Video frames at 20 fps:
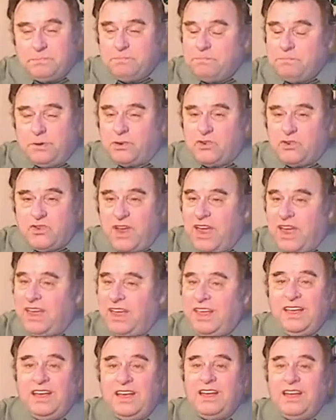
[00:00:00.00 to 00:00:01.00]

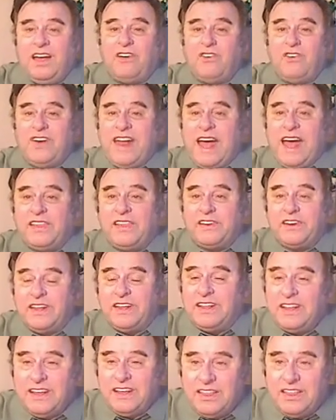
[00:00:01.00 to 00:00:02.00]
portray a
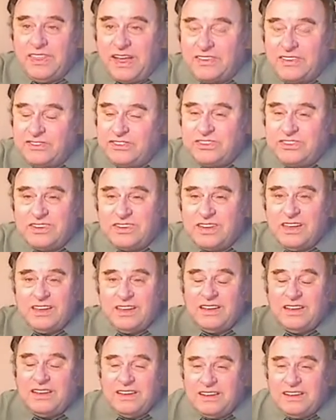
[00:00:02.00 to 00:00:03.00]
reality that's
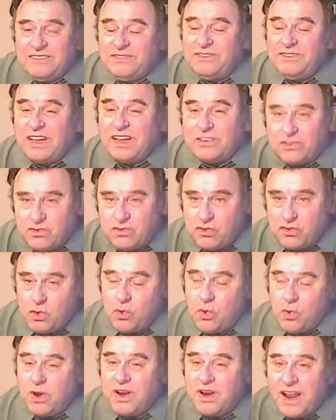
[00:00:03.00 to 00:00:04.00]
not true
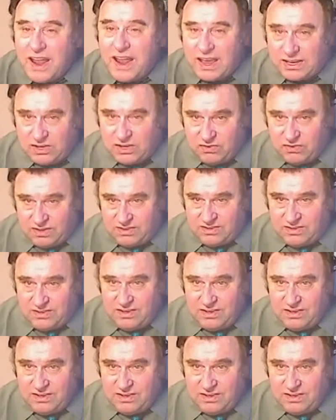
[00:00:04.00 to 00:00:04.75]
or not accurate.